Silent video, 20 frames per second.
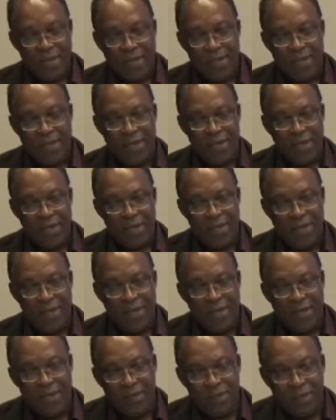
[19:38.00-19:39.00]

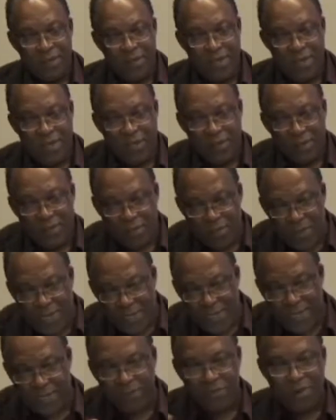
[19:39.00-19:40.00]
These
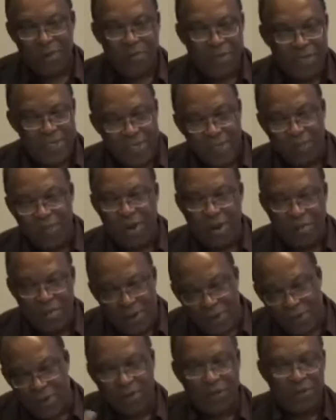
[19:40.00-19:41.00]
meters represent
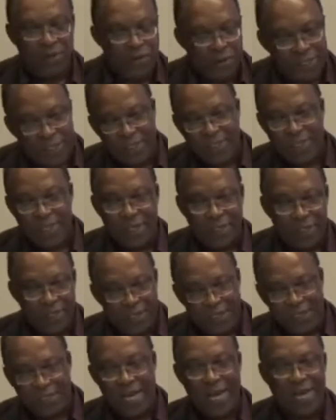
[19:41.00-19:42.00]
primarily, of course, a certain
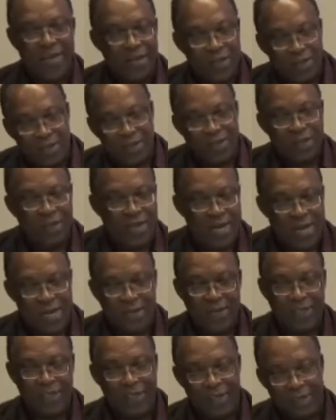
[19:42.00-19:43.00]
cycle,
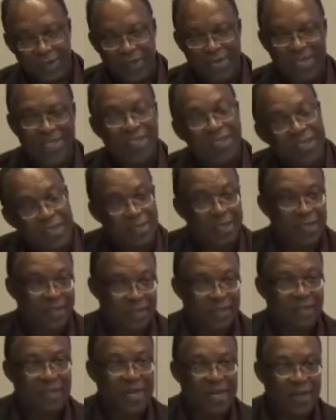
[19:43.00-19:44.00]
a certain
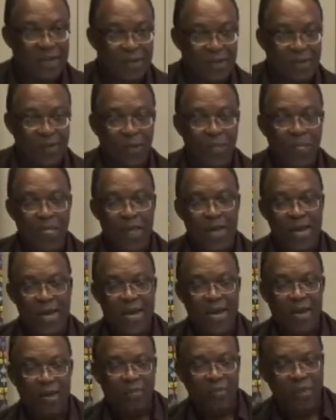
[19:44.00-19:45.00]
consistent cycle,
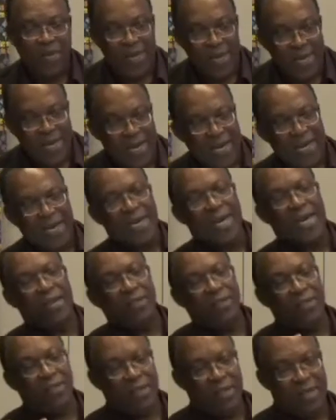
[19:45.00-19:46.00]
and playing
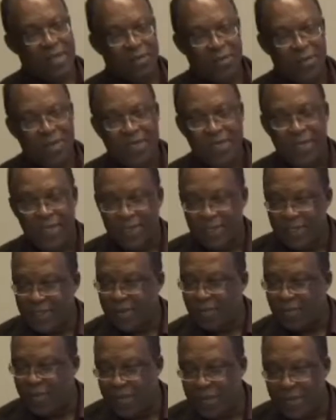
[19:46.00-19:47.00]
against the meters is
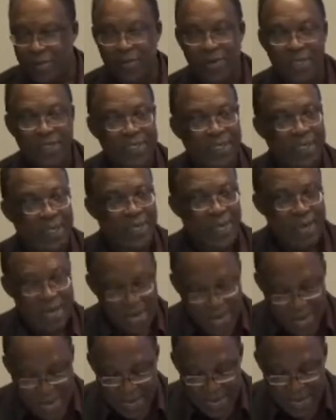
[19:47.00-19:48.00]
something that we see
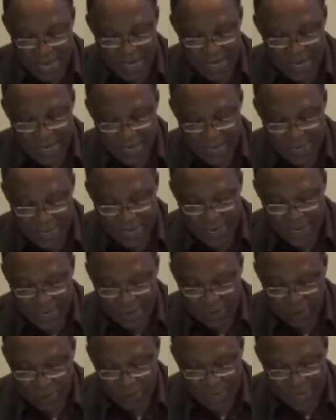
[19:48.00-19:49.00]
again and
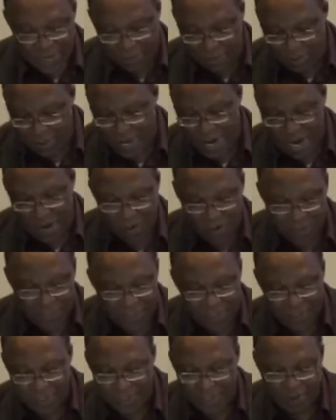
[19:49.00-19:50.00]
again. So that's where I would
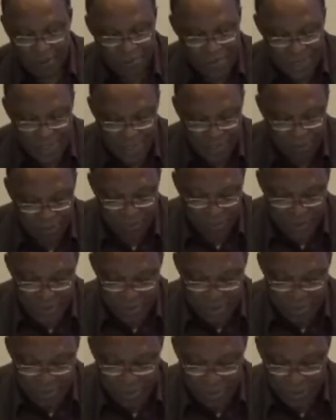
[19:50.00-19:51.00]
just leave that if
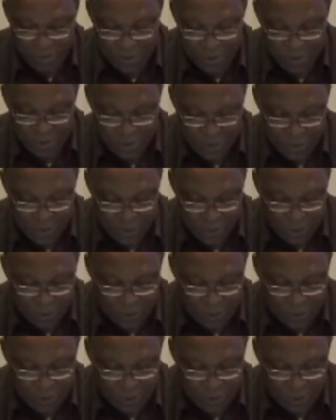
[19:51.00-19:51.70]
people want to talk.